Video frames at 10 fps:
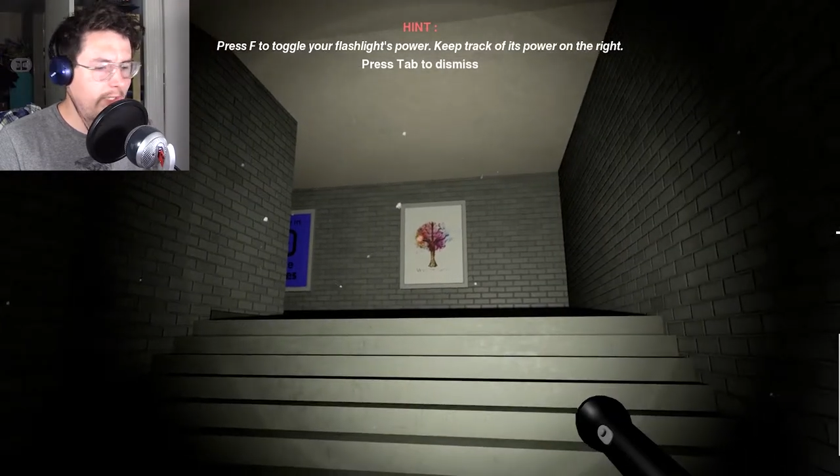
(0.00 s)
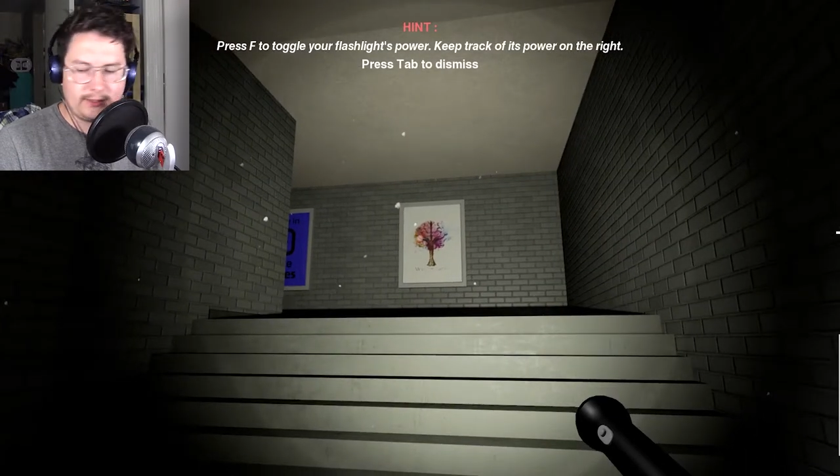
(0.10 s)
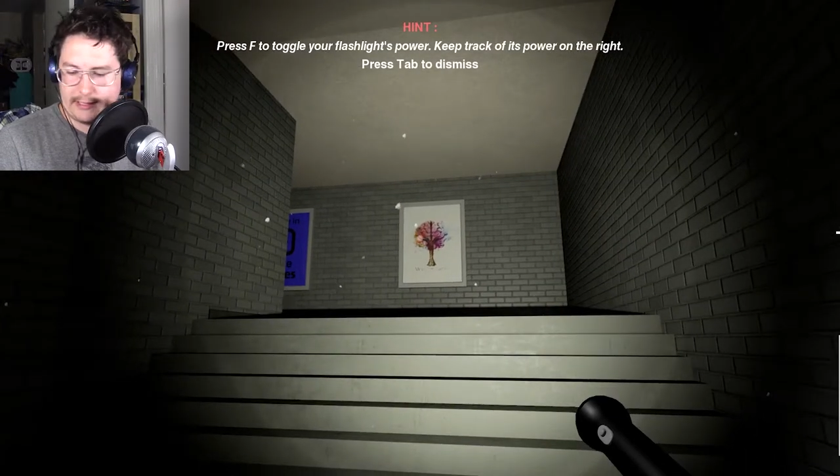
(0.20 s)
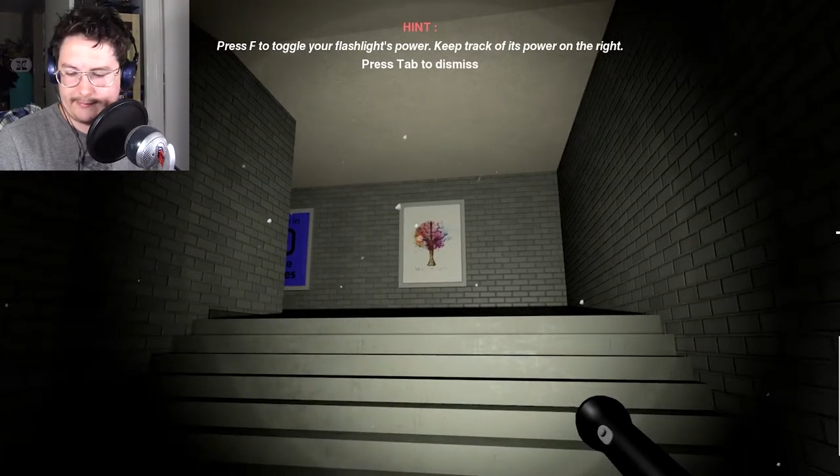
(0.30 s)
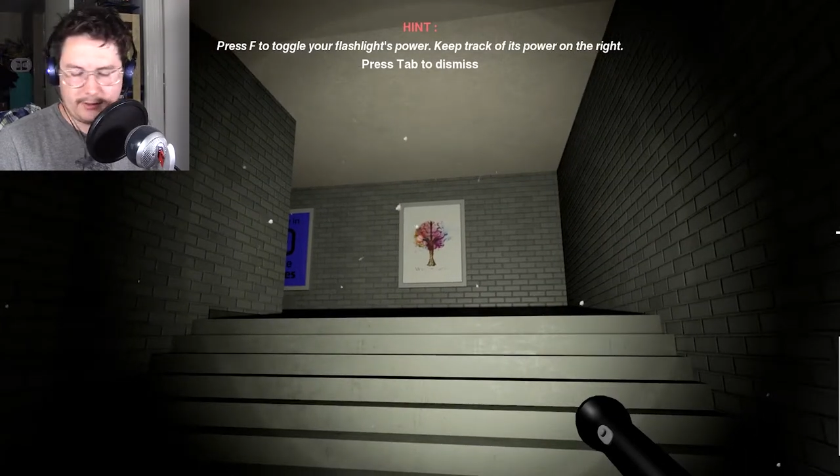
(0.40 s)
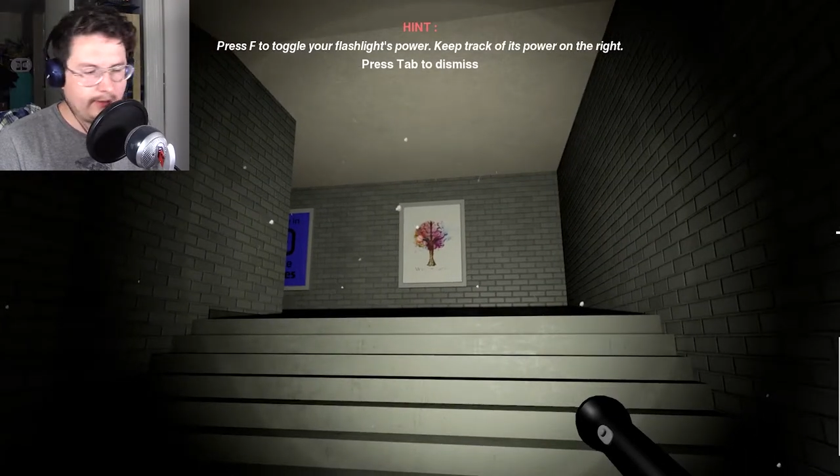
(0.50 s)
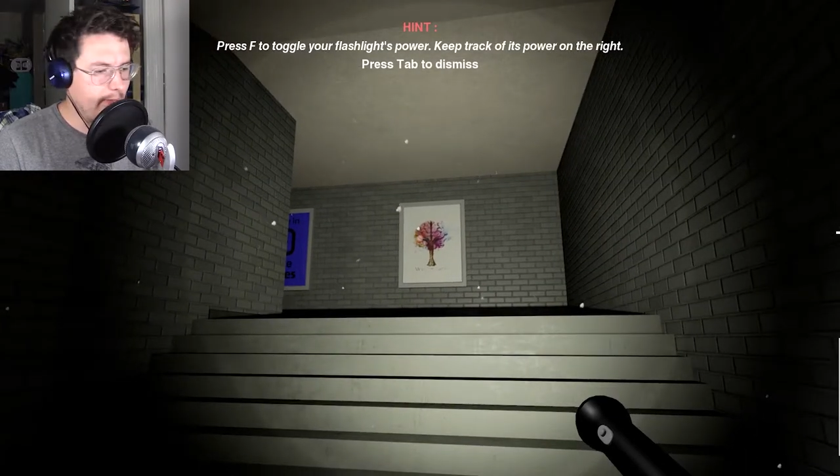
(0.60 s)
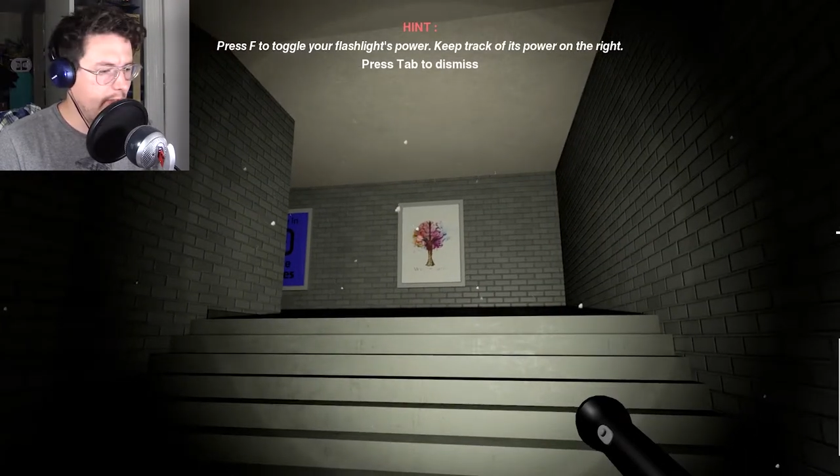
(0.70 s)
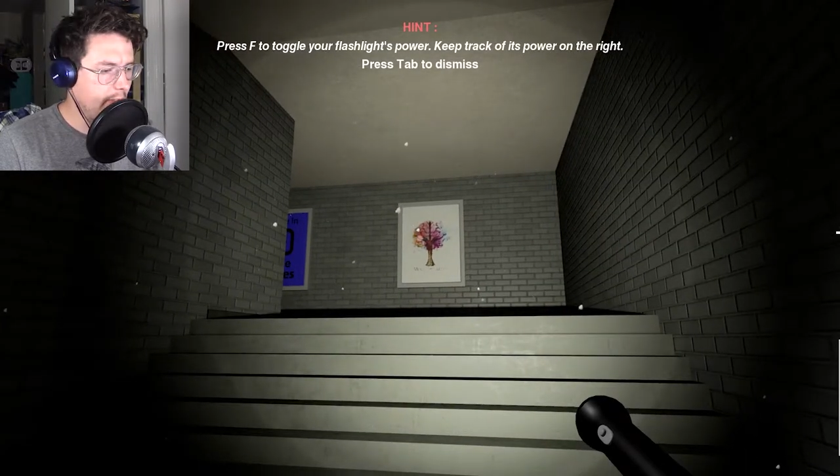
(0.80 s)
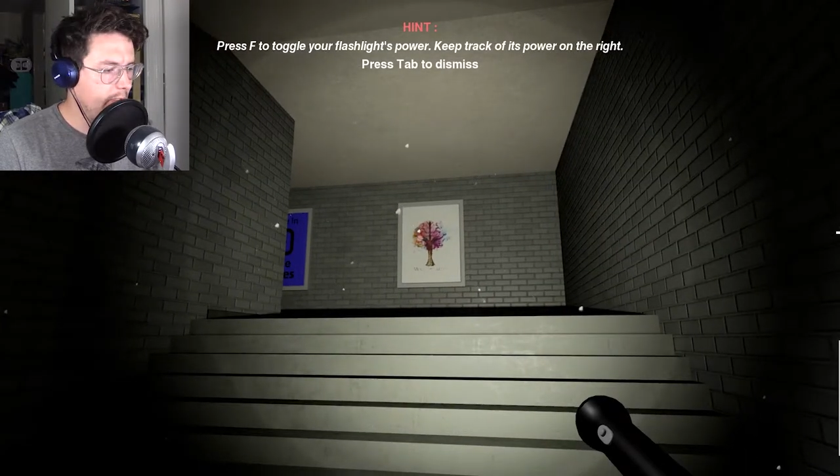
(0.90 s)
press tab to
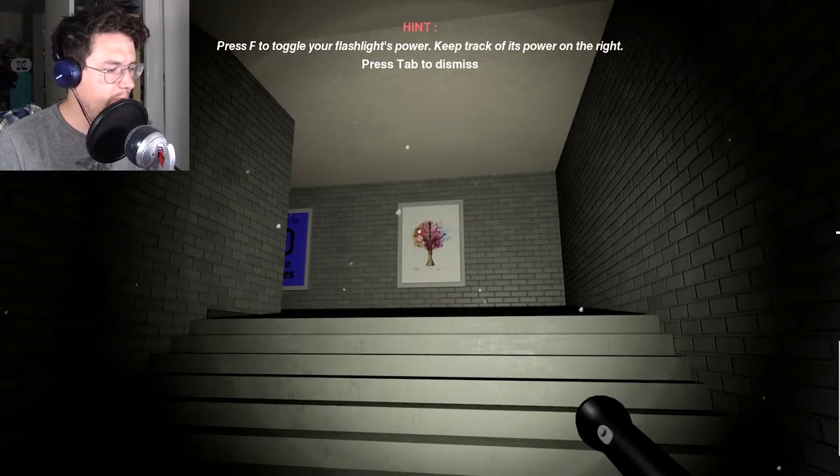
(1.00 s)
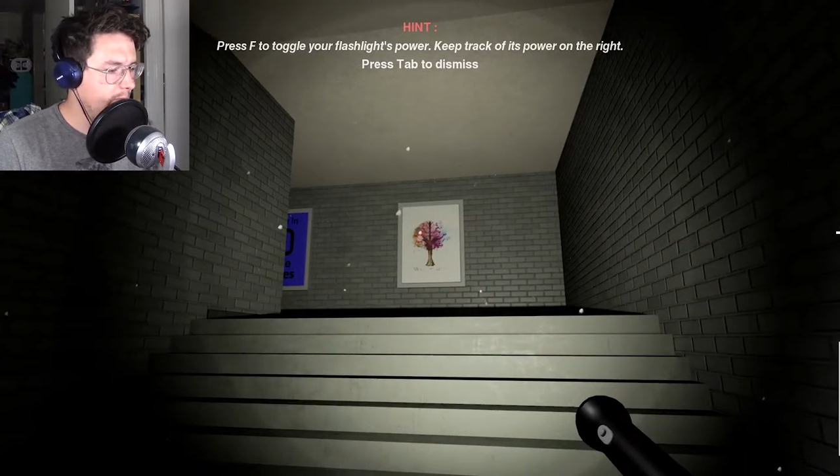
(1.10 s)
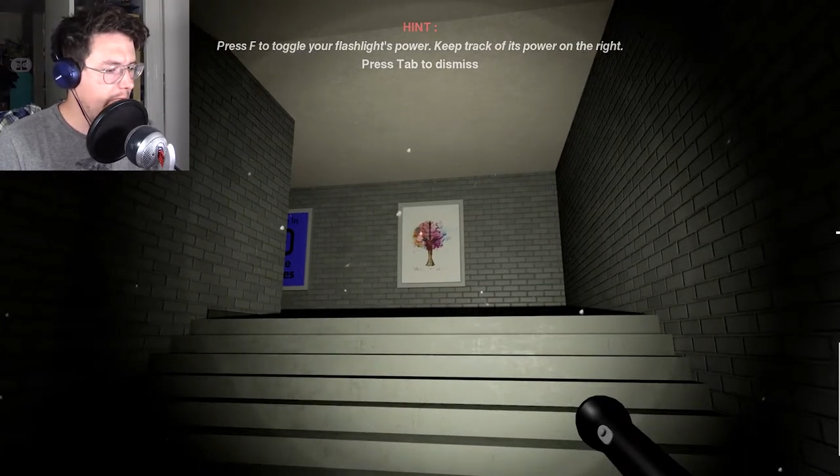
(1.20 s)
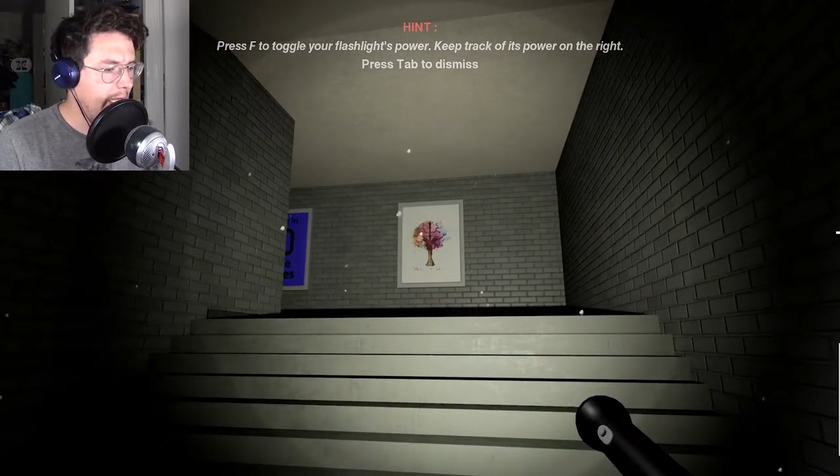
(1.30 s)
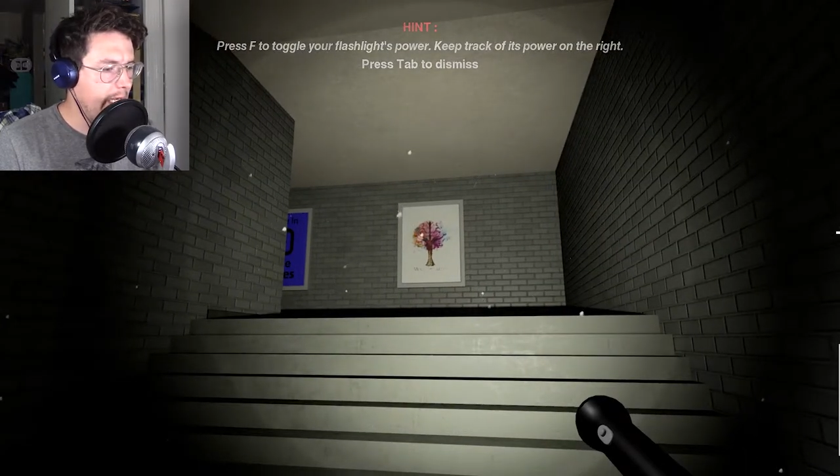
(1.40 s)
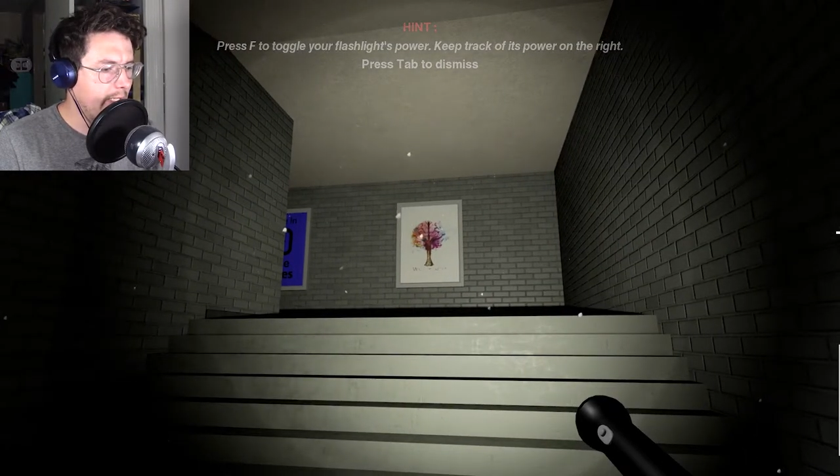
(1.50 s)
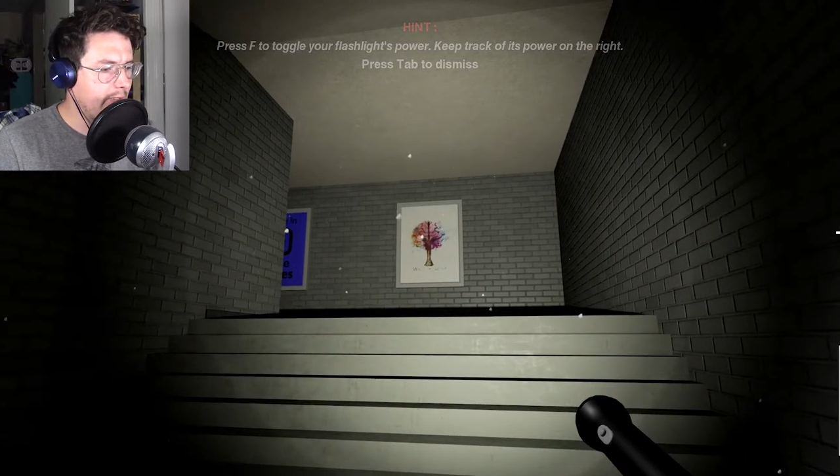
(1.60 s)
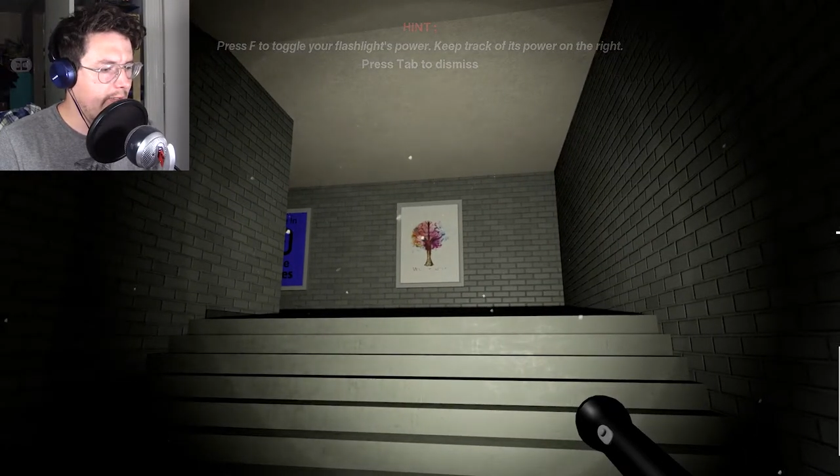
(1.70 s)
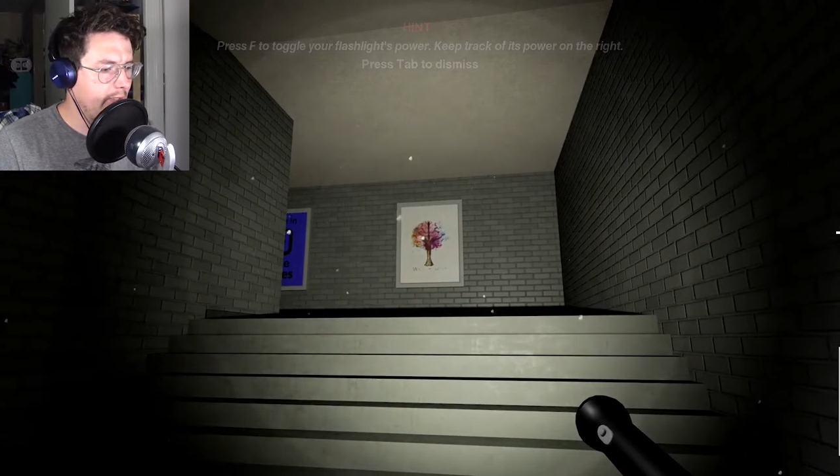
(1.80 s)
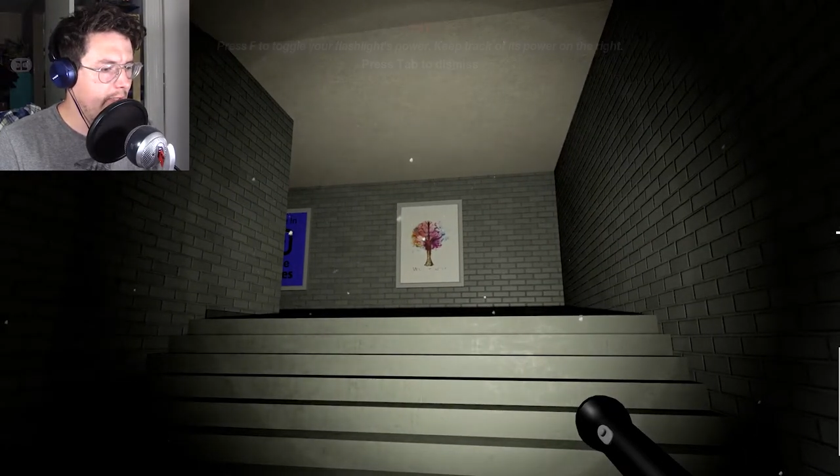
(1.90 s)
dismiss. Oh,
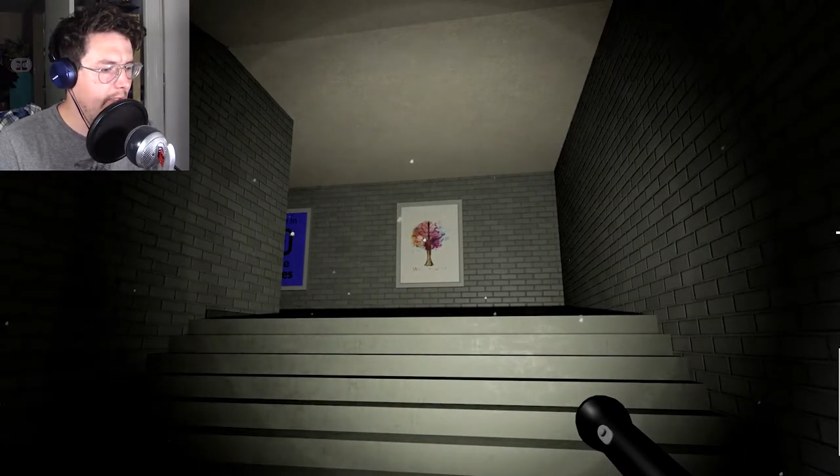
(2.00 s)
that's...